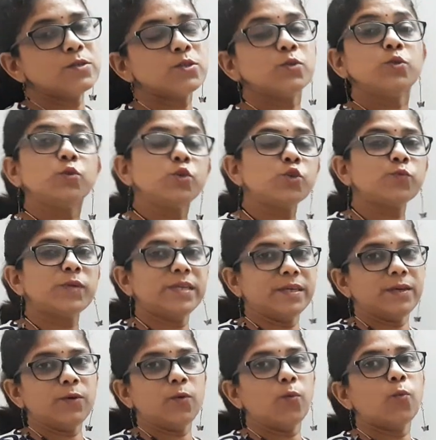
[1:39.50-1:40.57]
So
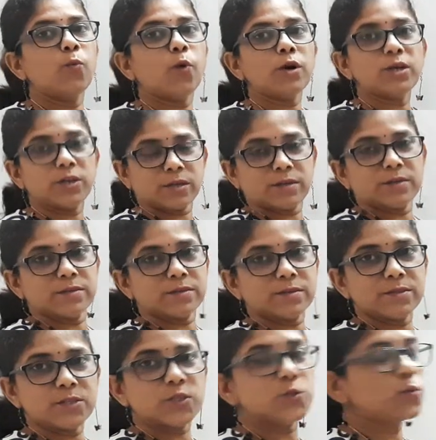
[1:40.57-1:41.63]
usually what
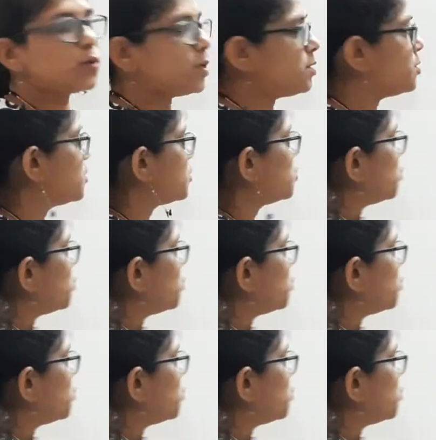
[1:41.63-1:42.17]
the student